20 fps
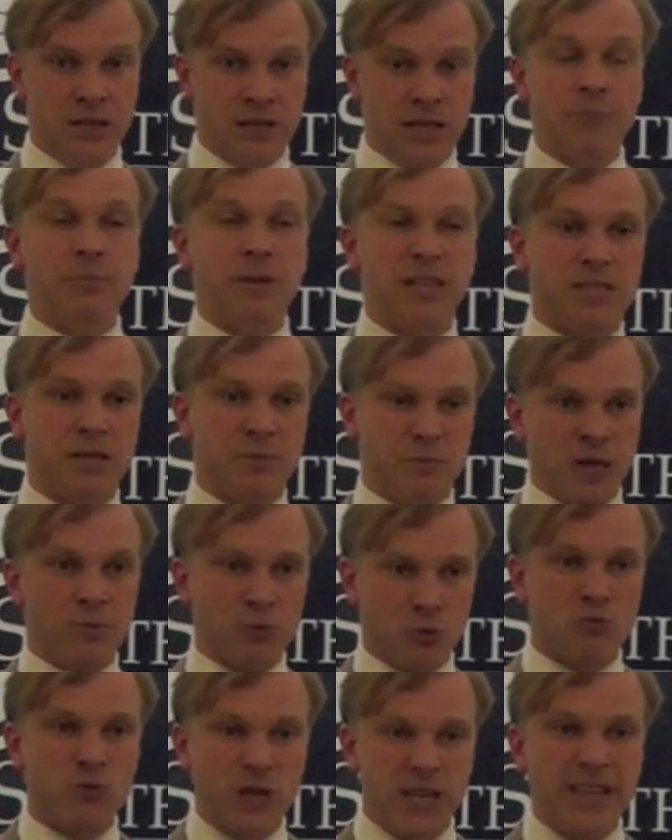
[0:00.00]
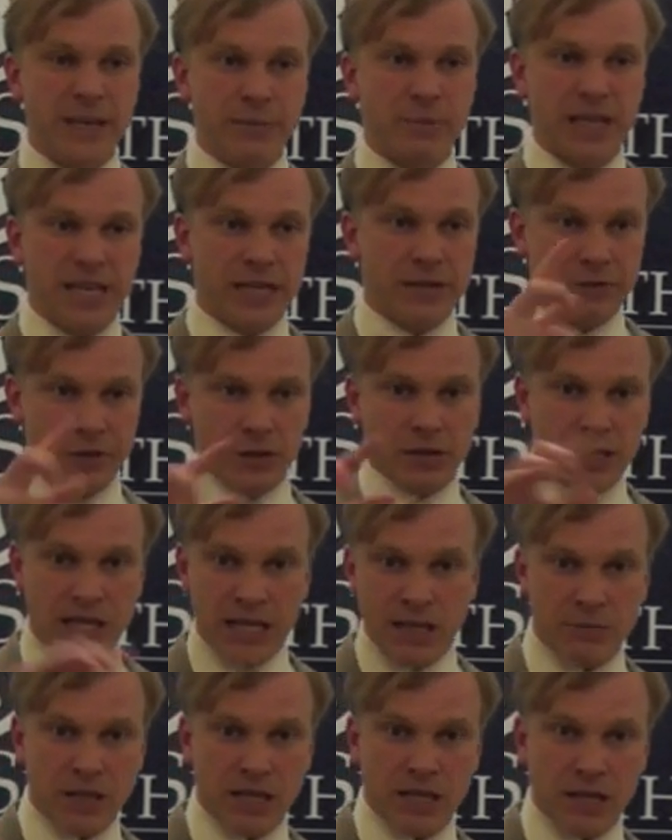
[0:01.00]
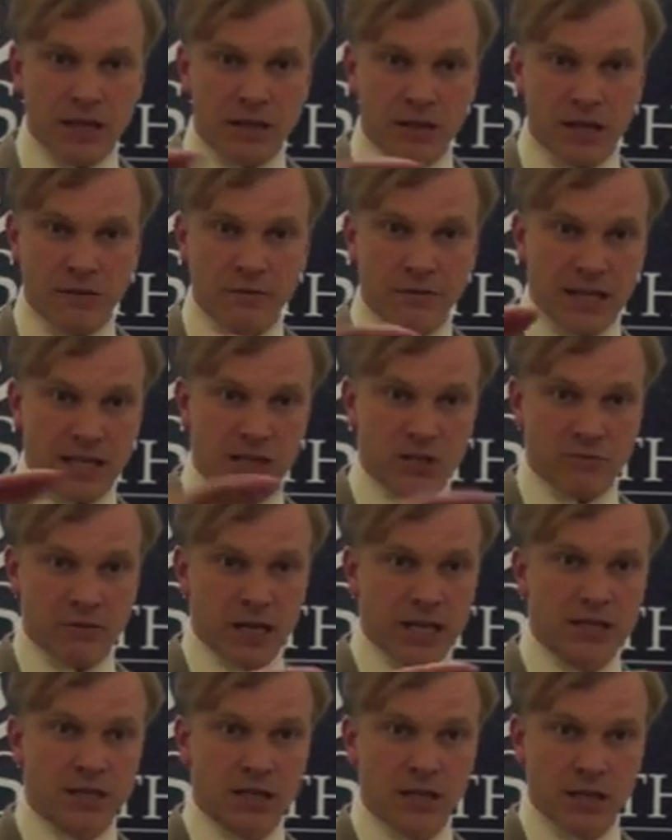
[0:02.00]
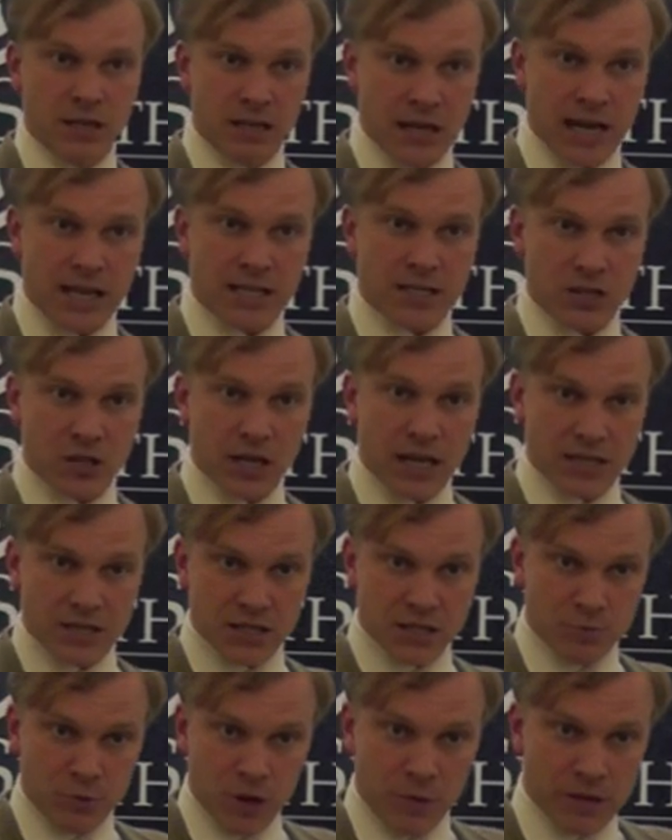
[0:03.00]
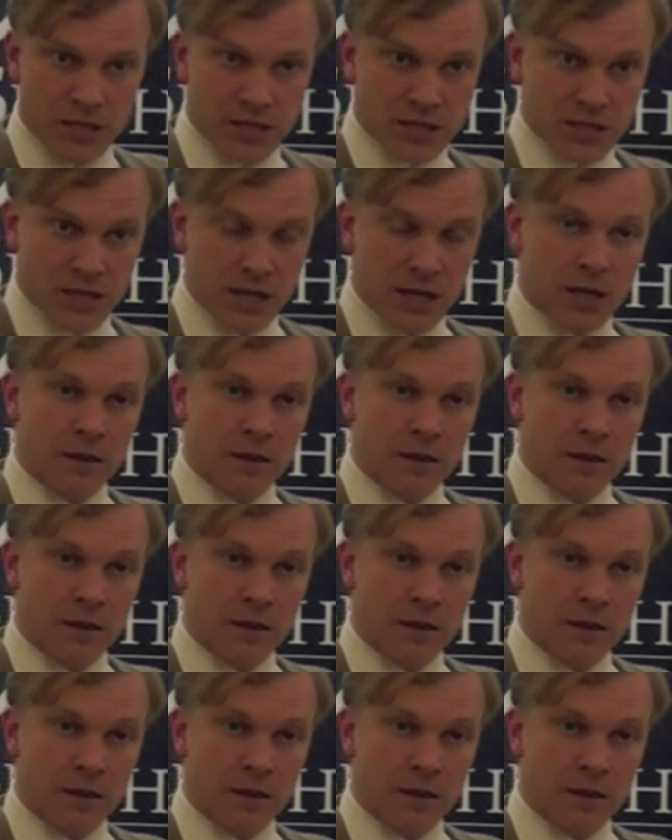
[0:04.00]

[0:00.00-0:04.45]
that means that people really believe you're going to keep the inflation rate as is promised,